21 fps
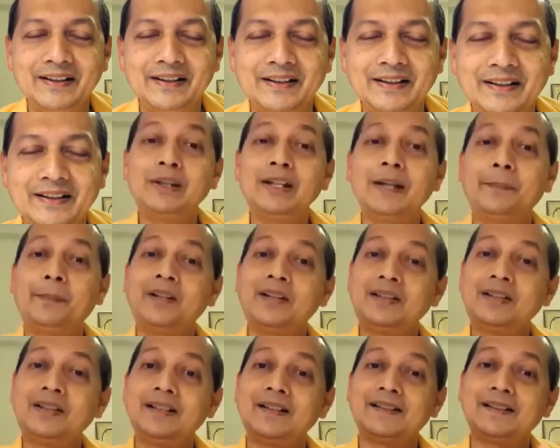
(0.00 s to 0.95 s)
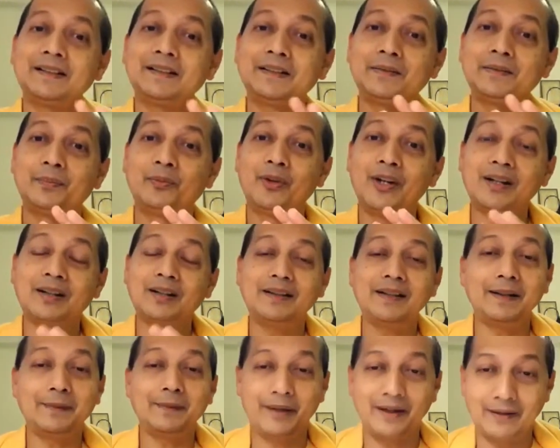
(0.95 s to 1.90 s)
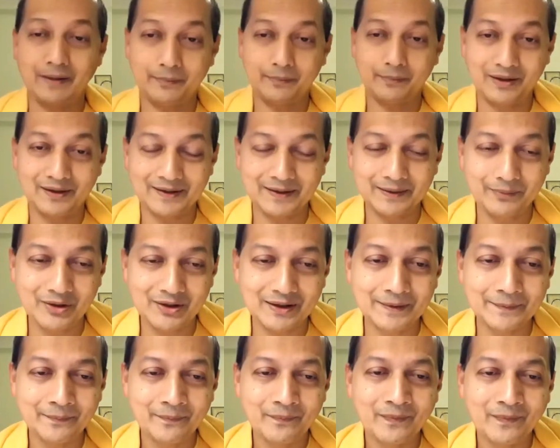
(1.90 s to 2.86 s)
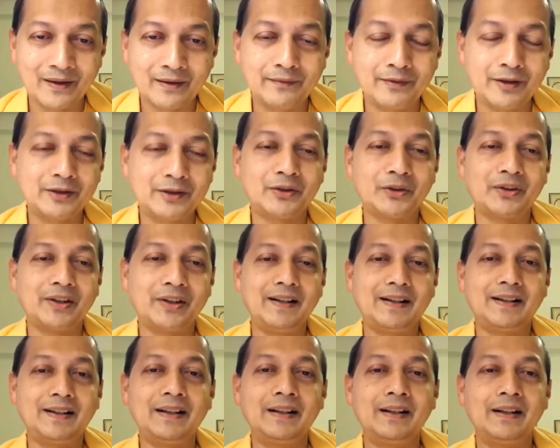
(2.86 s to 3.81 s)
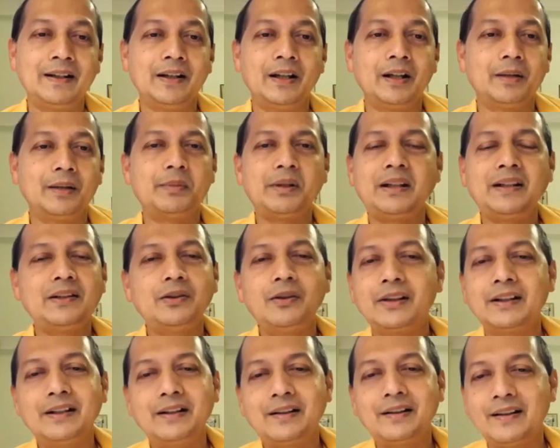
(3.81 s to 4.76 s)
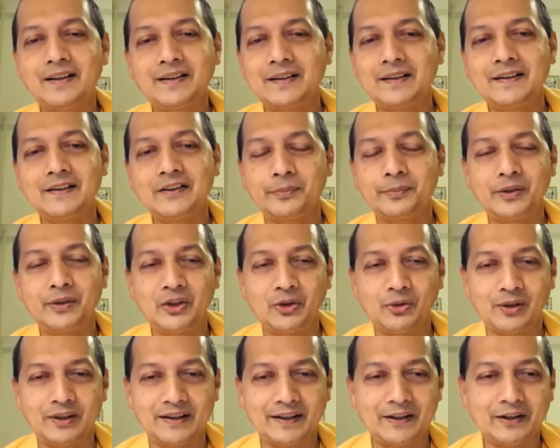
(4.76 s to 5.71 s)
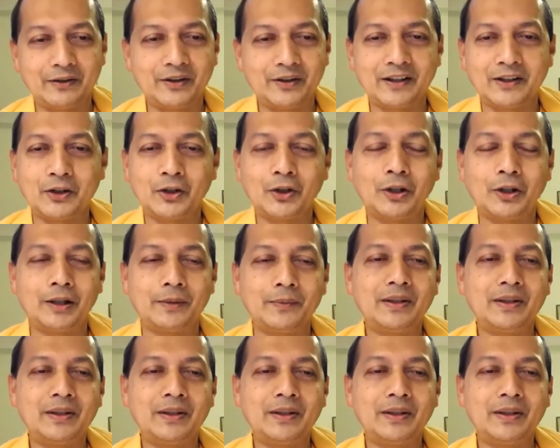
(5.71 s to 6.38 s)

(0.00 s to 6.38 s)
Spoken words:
So he appreciates the work done by Ramakrishna Mission for society, but he's not interested in the spiritual side of it at all.